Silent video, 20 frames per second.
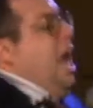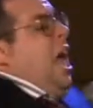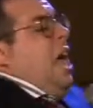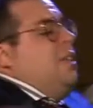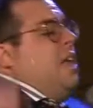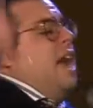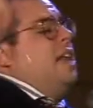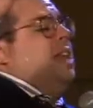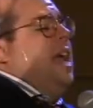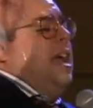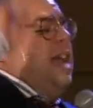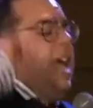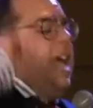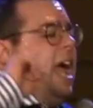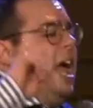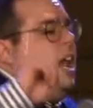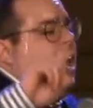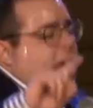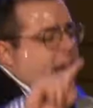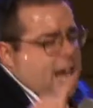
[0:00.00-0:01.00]
that need
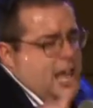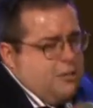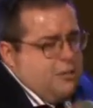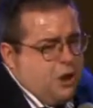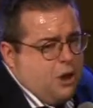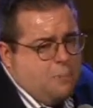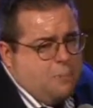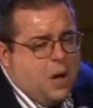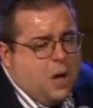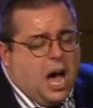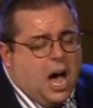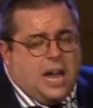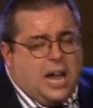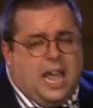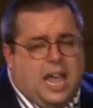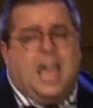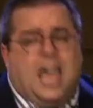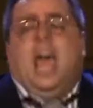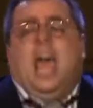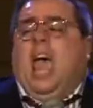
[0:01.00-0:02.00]
healing in their
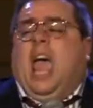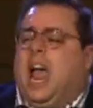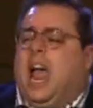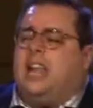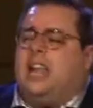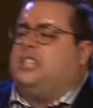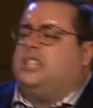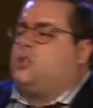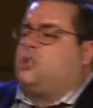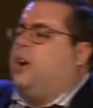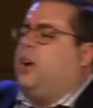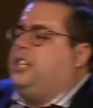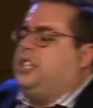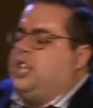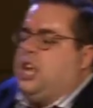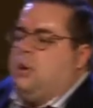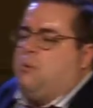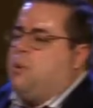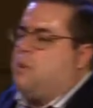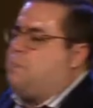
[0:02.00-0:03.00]
body. And He's
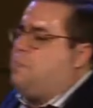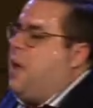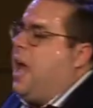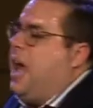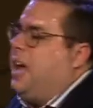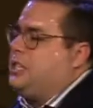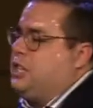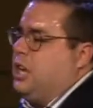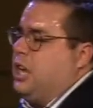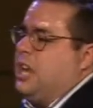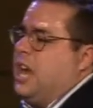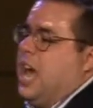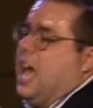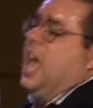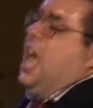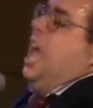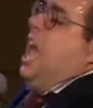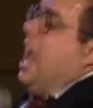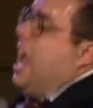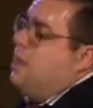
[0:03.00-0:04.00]
reaching with passion.
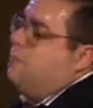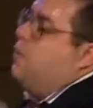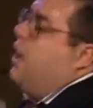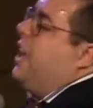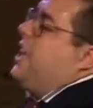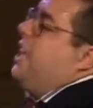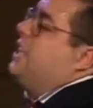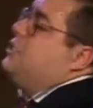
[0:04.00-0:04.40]
If we could